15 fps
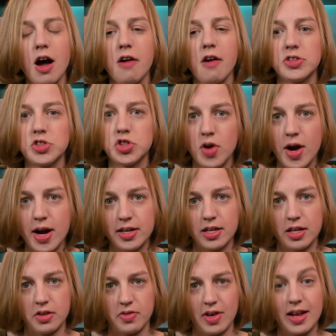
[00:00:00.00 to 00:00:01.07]
are
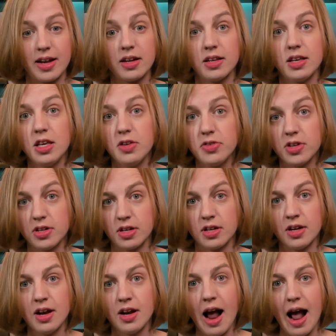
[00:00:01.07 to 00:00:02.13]
attractive and even
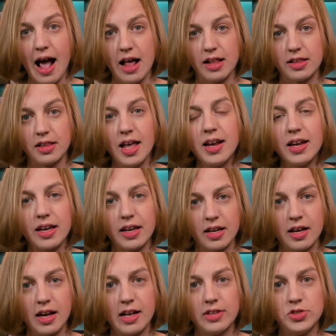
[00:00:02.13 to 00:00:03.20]

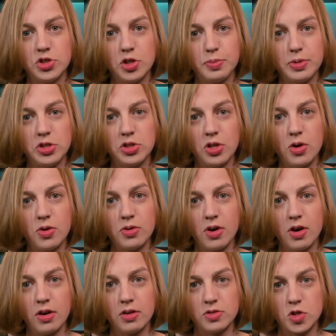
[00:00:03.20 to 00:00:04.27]
athletic and should be shown
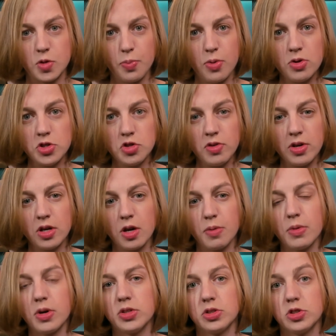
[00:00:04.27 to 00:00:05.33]
on sports drink
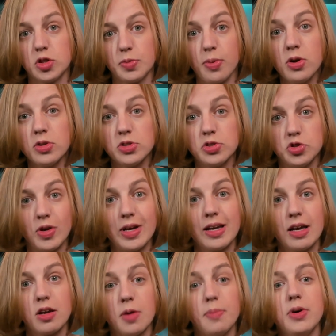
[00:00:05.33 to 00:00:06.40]

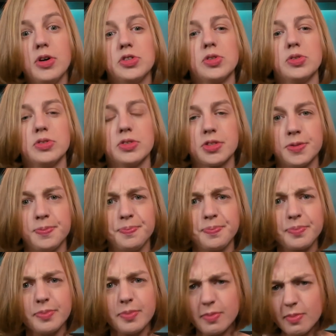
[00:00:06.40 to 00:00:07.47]
commercials.
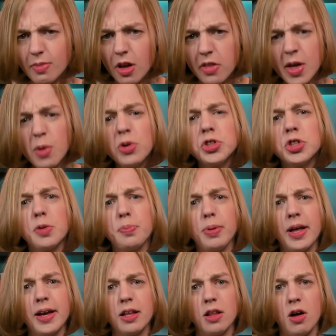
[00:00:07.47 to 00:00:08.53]
They want you to
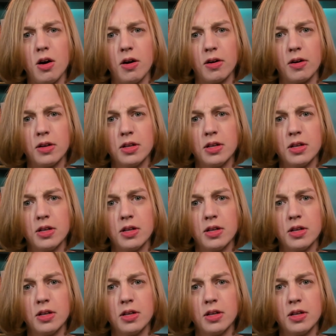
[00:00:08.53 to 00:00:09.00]
play along.